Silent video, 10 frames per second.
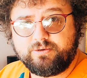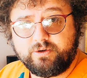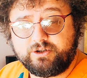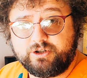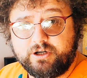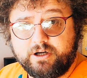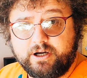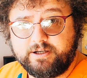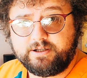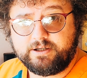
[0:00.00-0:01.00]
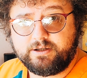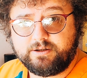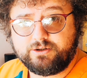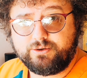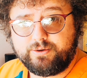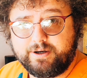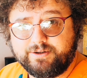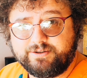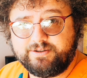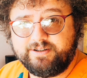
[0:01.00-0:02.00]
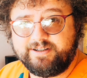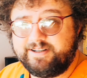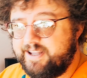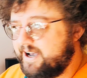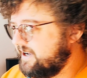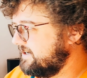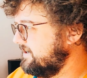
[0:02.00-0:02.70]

which I did in 2009.